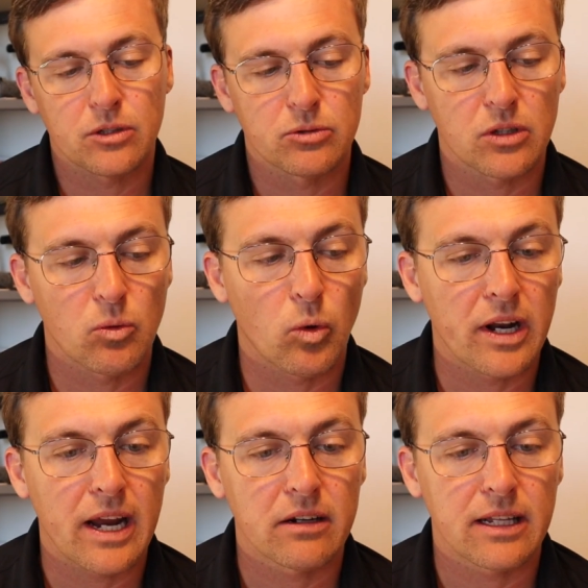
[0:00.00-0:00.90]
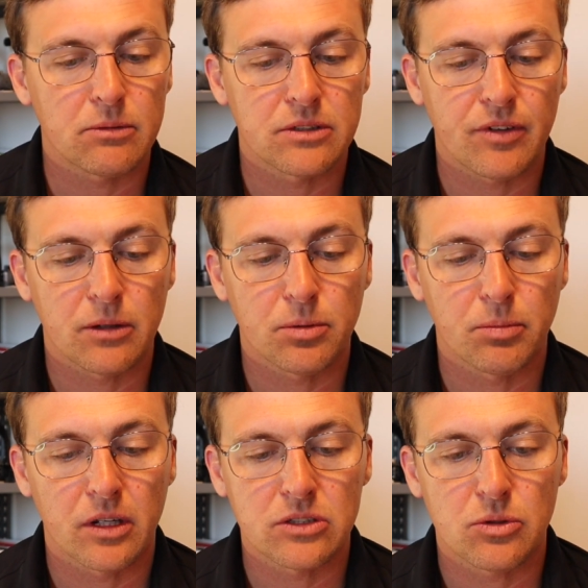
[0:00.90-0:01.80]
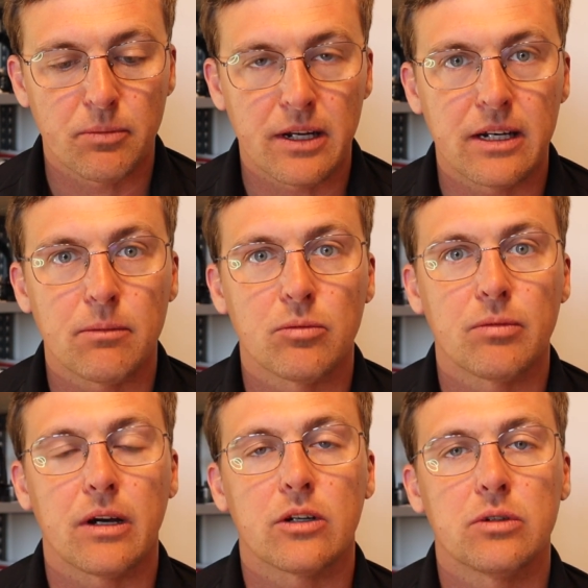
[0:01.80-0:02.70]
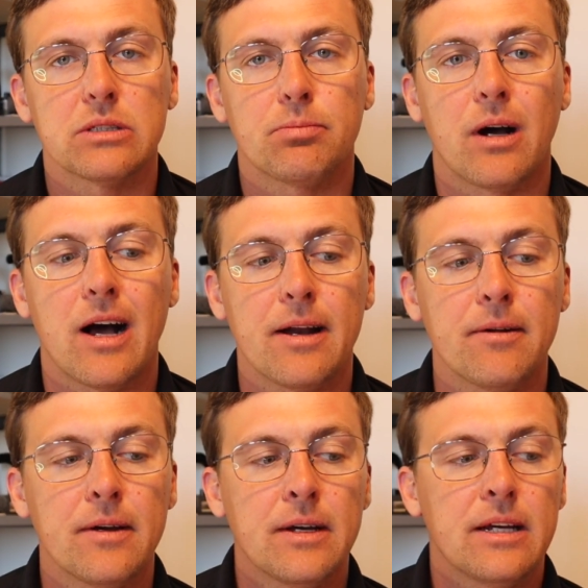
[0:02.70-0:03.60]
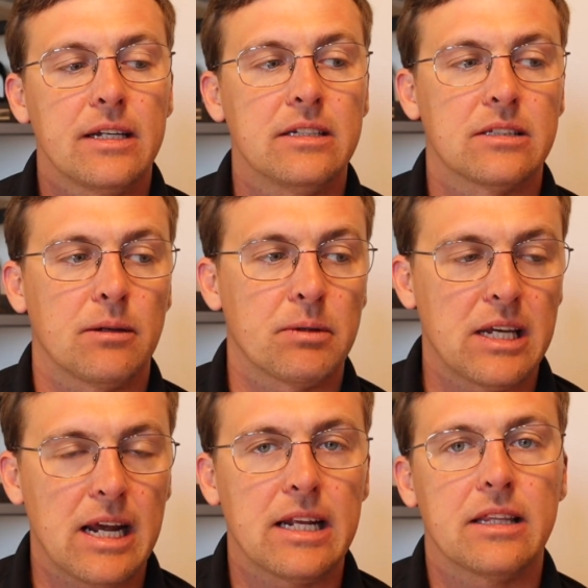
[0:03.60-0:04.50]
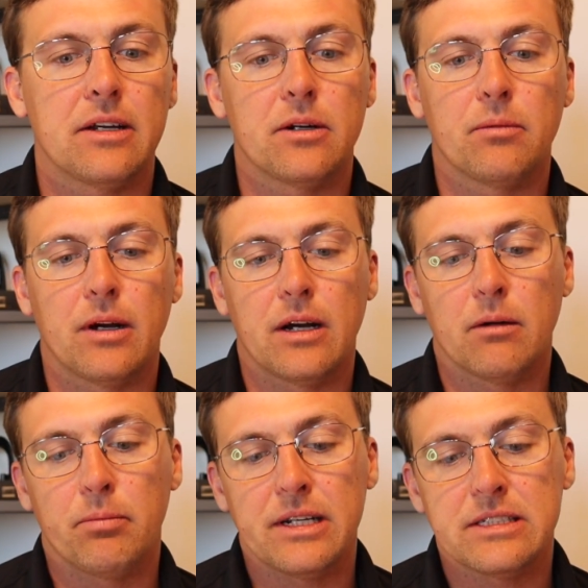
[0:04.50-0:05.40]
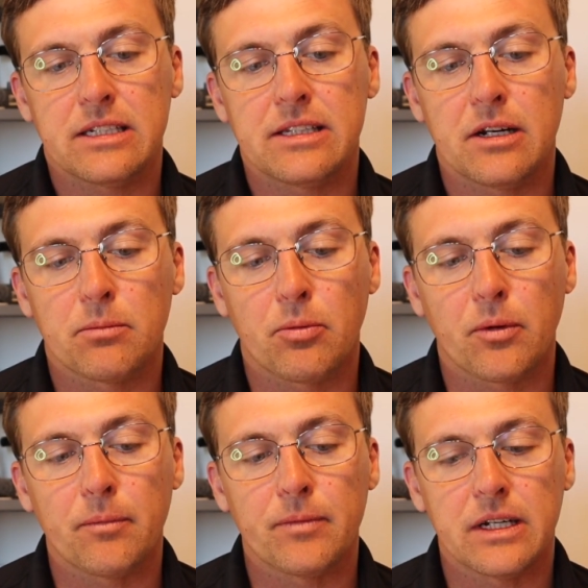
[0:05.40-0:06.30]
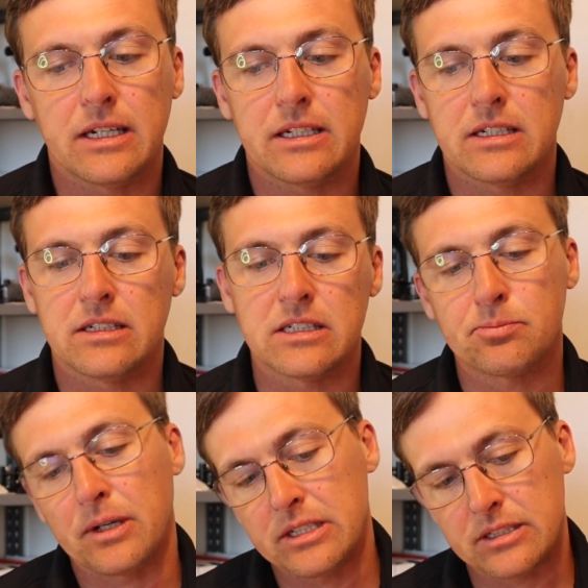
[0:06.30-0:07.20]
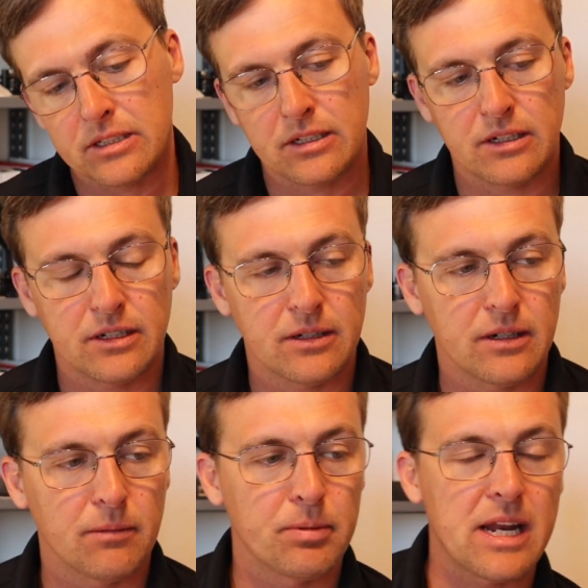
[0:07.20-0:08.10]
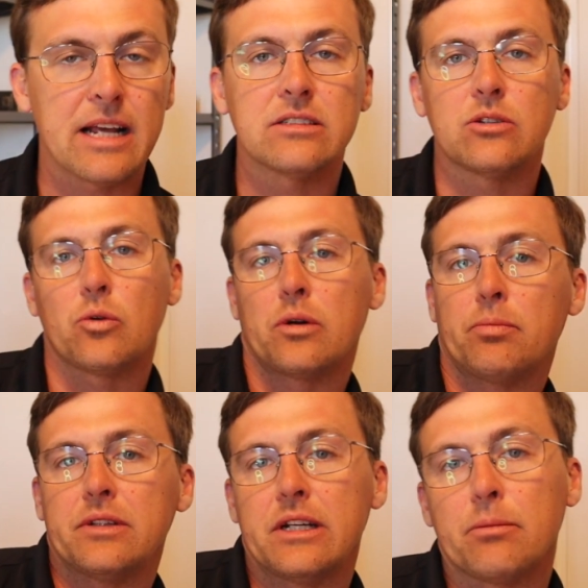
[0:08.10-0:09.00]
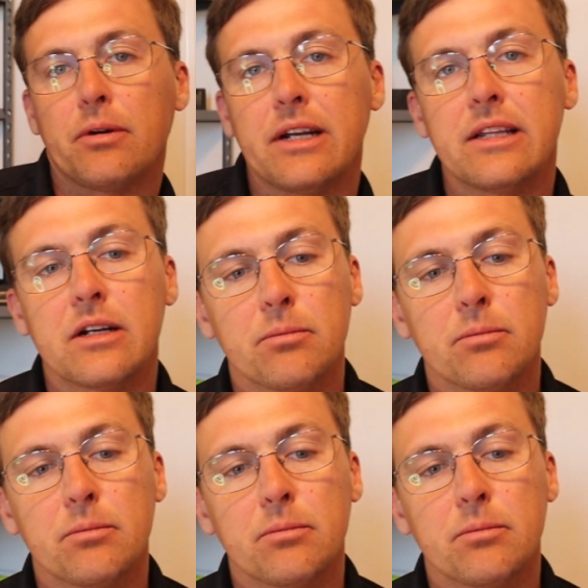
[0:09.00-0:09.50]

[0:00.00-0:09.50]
there was only one hangar that was available, belonging to a man named Chris Bahan. He's a mechanic there, based at the airport. He had to displace a Bonanza in order to put the airplane in there.